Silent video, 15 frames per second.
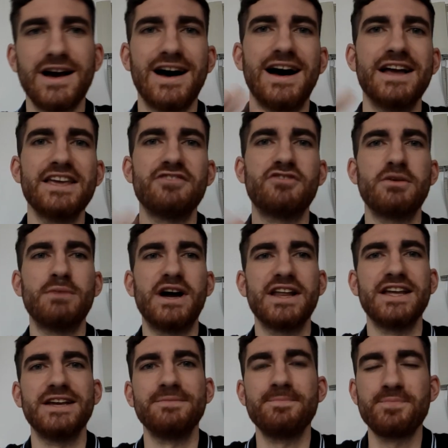Hi
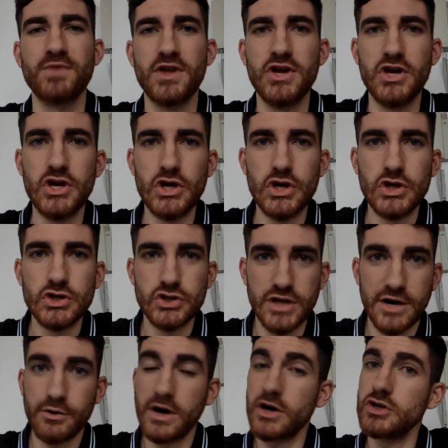everybody! Today
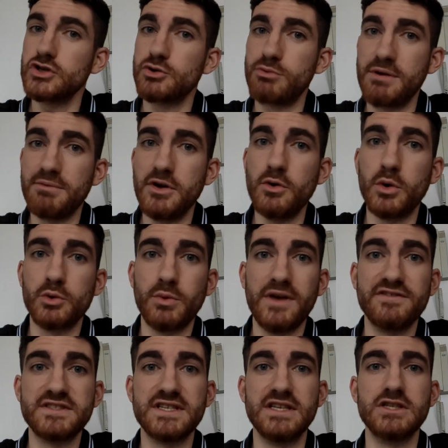we're going to review what
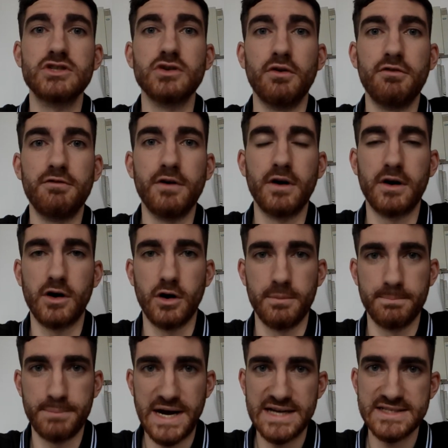we've seen so far on
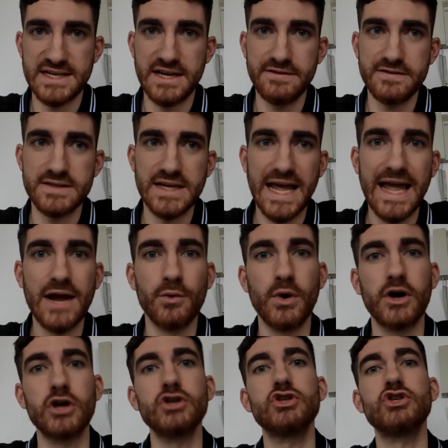passives, and we're
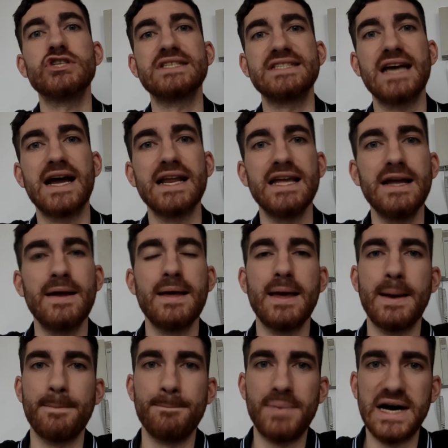going to study
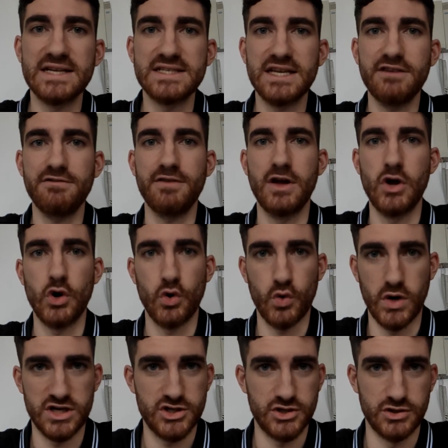passive
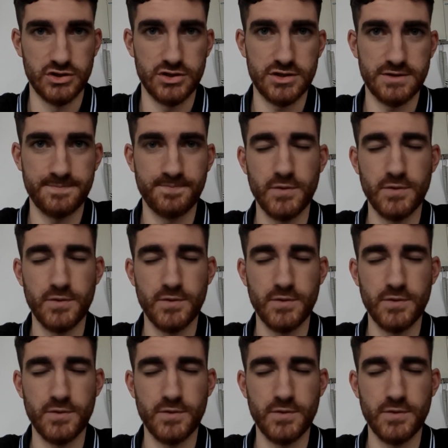questions.